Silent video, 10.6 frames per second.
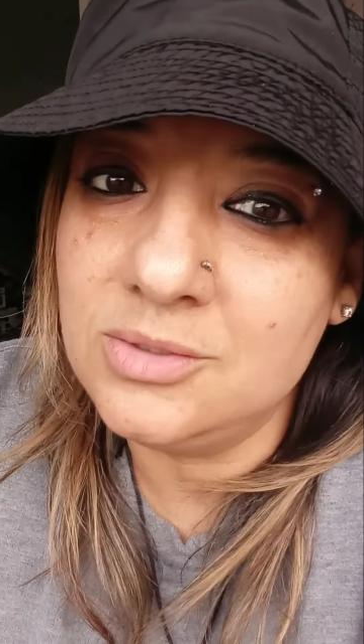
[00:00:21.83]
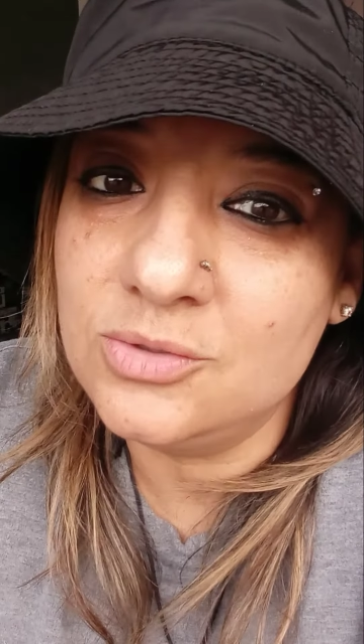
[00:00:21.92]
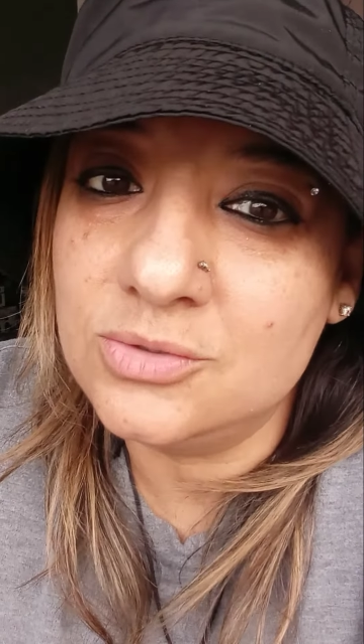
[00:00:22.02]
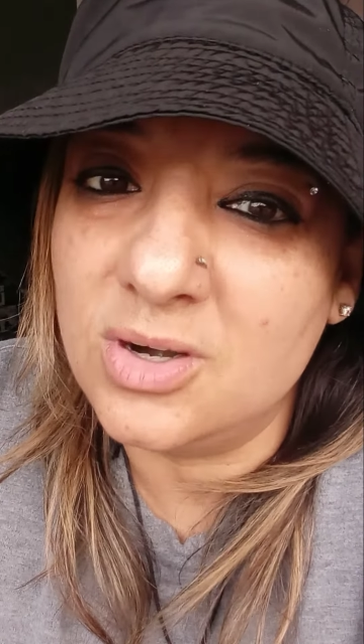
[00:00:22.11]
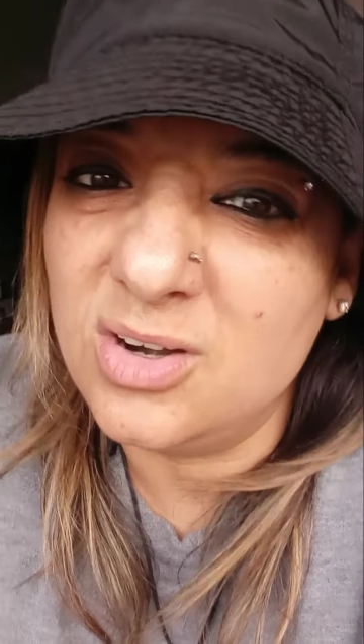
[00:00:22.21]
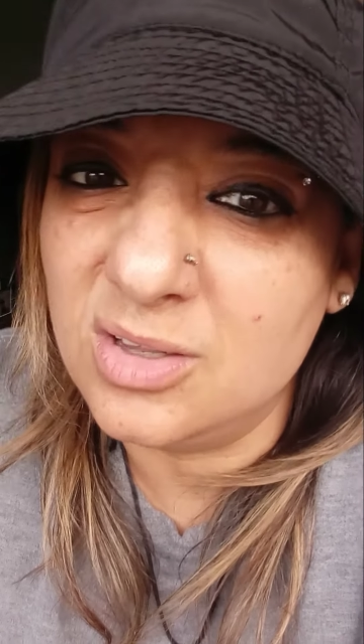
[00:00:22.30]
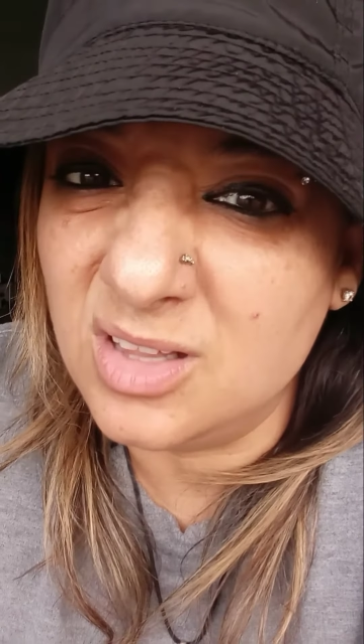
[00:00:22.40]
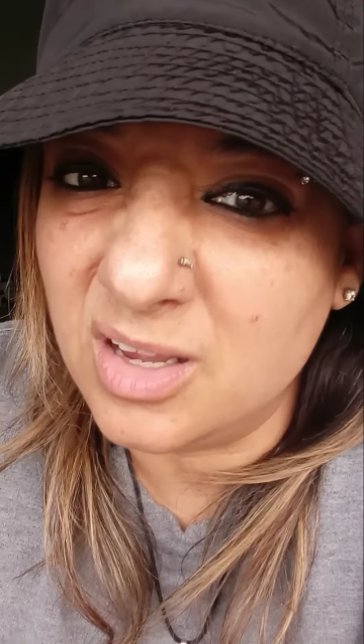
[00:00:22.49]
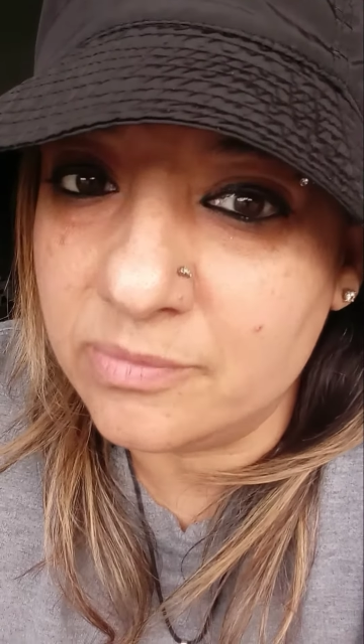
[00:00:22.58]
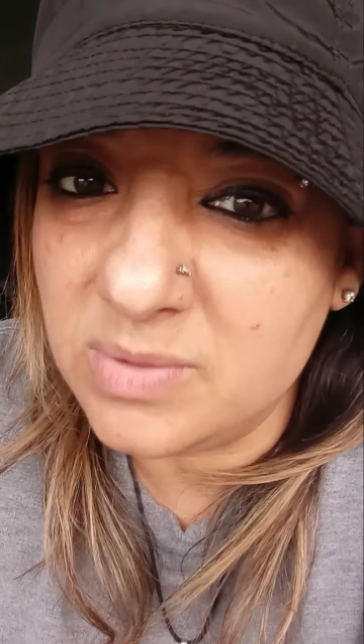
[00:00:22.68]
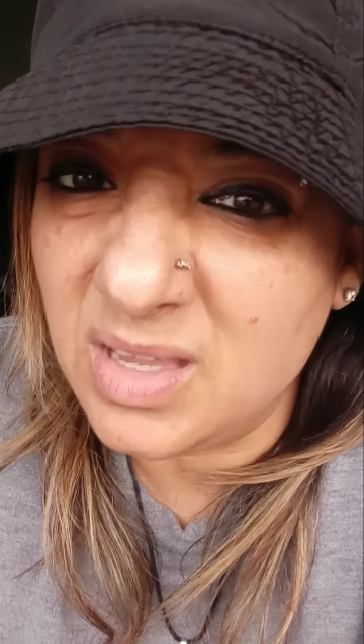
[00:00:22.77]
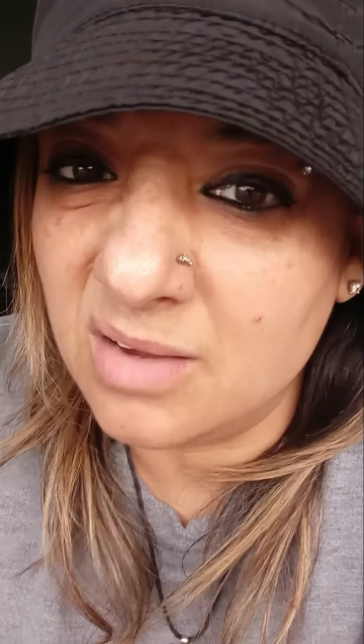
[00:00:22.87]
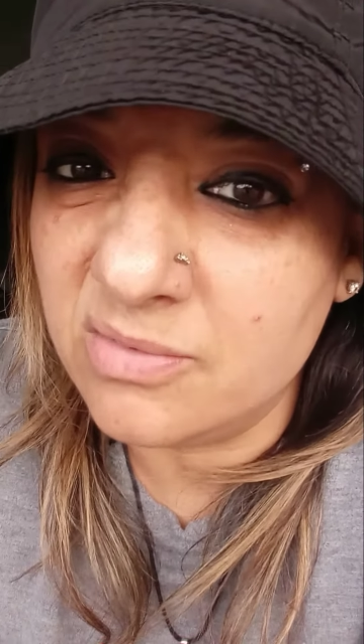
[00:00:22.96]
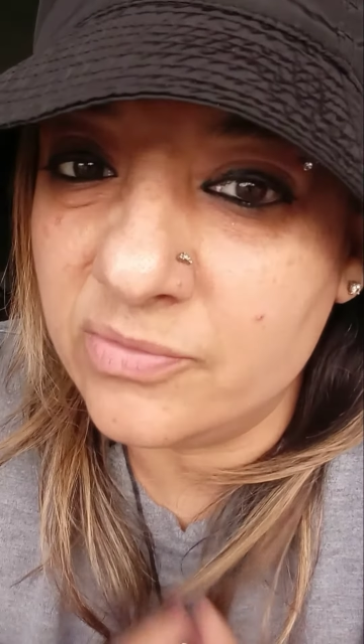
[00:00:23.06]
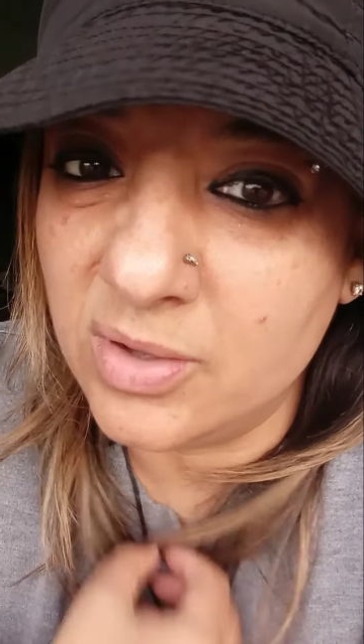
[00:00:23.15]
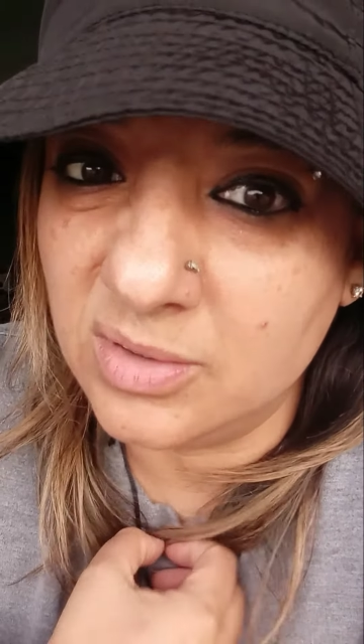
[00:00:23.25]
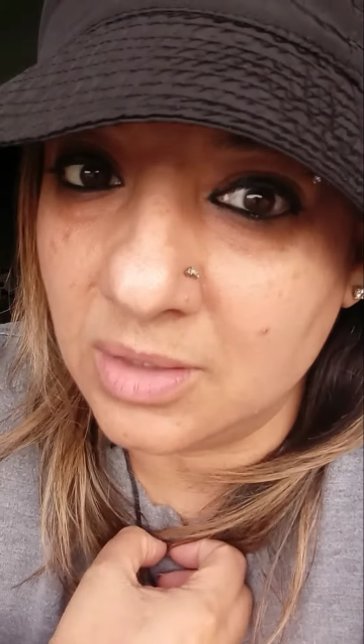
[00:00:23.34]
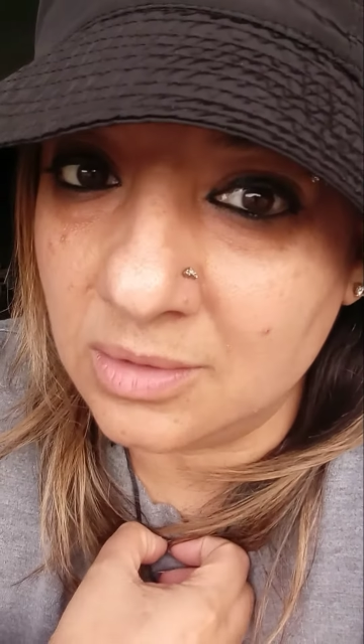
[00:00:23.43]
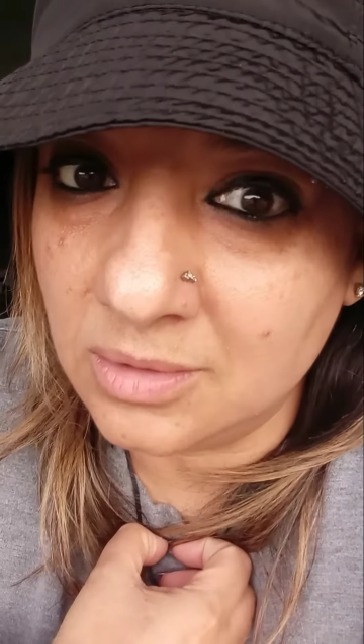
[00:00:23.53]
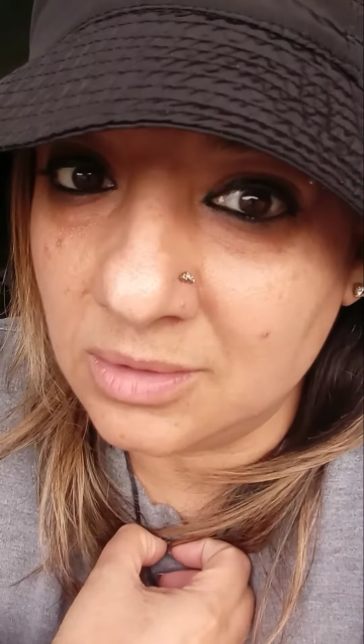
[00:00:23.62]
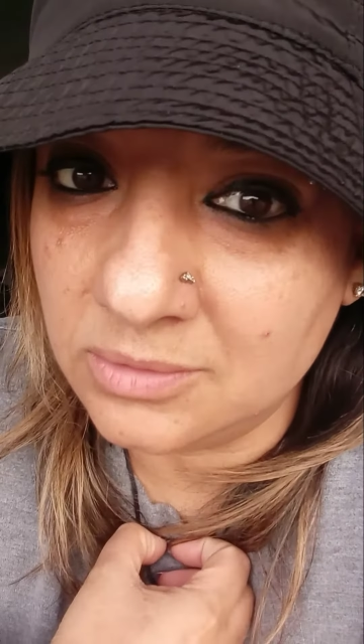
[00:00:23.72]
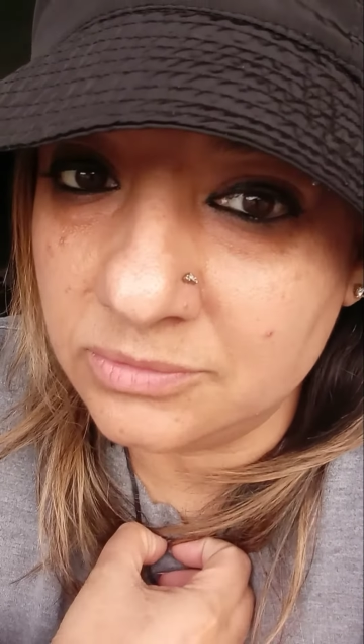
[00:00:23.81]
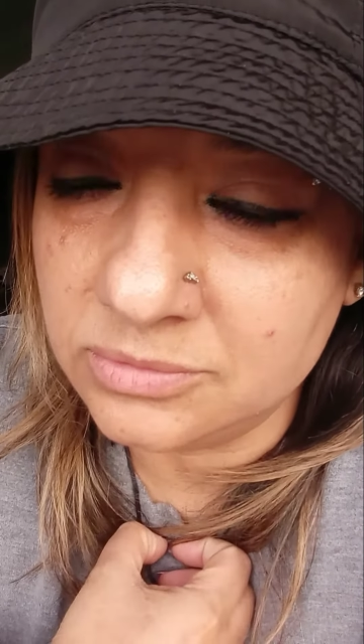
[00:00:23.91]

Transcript: you started to love me, and I felt that love.